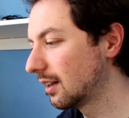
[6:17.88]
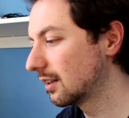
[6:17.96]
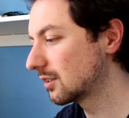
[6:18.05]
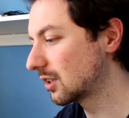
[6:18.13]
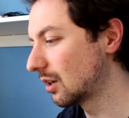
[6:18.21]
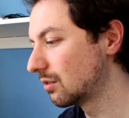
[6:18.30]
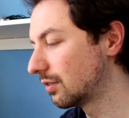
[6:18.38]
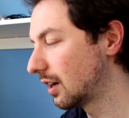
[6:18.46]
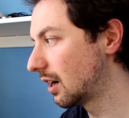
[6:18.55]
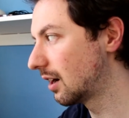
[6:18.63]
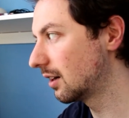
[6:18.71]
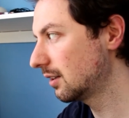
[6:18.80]
so
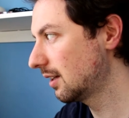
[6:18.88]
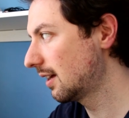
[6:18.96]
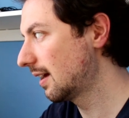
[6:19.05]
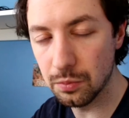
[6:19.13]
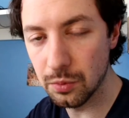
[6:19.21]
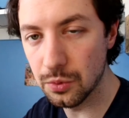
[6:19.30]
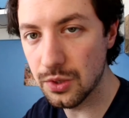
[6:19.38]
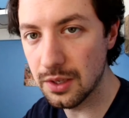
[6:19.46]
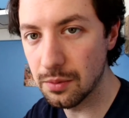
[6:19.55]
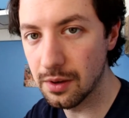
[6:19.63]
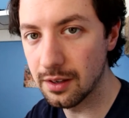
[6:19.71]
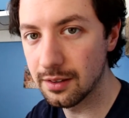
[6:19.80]
far. We'll see
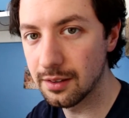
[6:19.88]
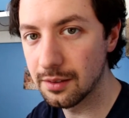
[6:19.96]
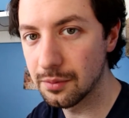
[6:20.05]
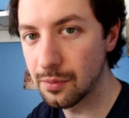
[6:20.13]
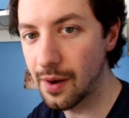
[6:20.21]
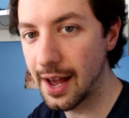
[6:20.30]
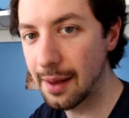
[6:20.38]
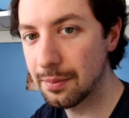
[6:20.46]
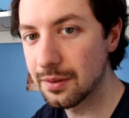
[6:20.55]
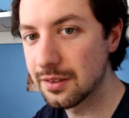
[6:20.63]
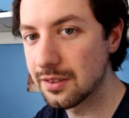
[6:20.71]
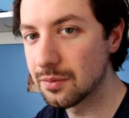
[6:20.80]
what
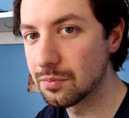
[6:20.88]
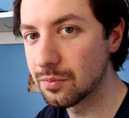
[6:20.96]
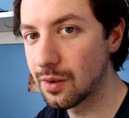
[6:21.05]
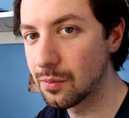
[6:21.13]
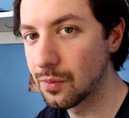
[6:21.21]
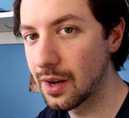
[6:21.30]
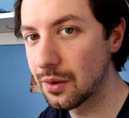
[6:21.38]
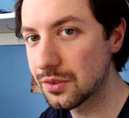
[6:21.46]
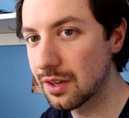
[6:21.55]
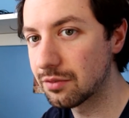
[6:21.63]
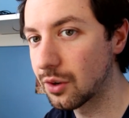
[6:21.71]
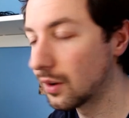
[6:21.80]
happens and what
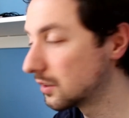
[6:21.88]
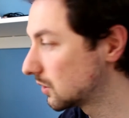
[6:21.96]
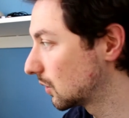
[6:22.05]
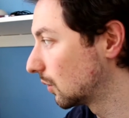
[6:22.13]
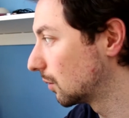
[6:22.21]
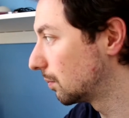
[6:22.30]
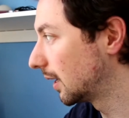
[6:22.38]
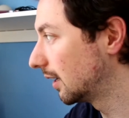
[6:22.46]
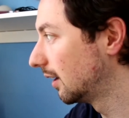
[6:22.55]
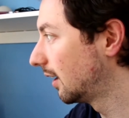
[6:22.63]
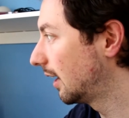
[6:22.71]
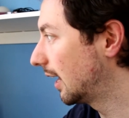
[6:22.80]
else I've got in store.
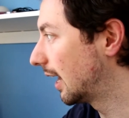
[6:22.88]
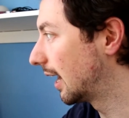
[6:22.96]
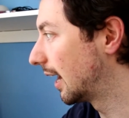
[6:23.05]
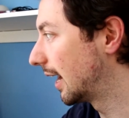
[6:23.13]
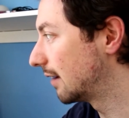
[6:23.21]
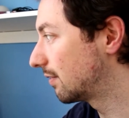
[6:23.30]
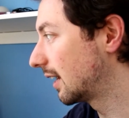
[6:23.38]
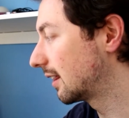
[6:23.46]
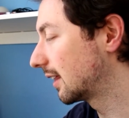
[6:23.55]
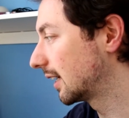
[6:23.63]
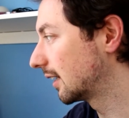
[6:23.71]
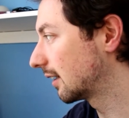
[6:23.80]
But if
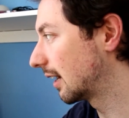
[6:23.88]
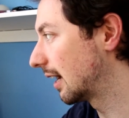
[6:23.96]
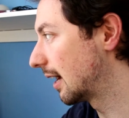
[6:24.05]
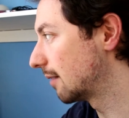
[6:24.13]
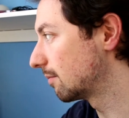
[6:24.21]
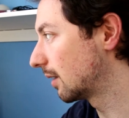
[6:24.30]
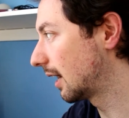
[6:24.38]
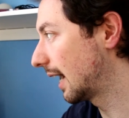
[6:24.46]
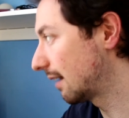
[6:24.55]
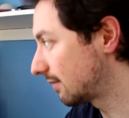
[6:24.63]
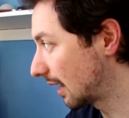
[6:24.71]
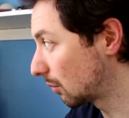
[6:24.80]
anything, I
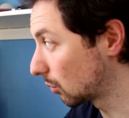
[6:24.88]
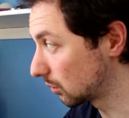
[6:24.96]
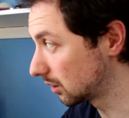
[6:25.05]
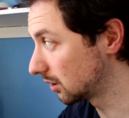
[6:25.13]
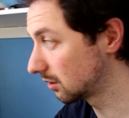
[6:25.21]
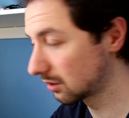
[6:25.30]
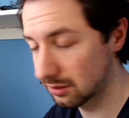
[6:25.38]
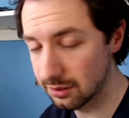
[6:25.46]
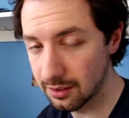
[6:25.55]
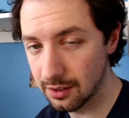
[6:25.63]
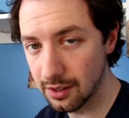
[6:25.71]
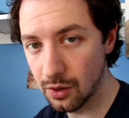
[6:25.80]
have now ordered
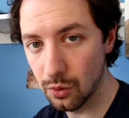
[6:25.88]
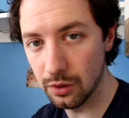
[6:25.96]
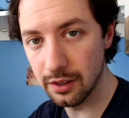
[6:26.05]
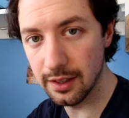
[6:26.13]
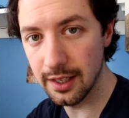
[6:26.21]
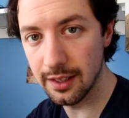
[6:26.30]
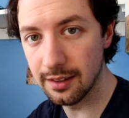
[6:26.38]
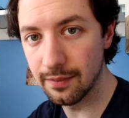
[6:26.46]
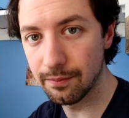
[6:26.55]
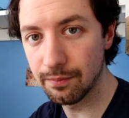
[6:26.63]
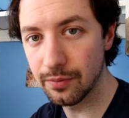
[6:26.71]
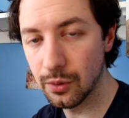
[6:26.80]

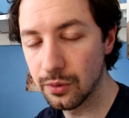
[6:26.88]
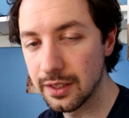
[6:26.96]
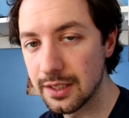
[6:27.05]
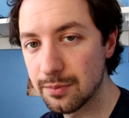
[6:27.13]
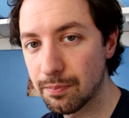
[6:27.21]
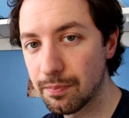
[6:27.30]
all these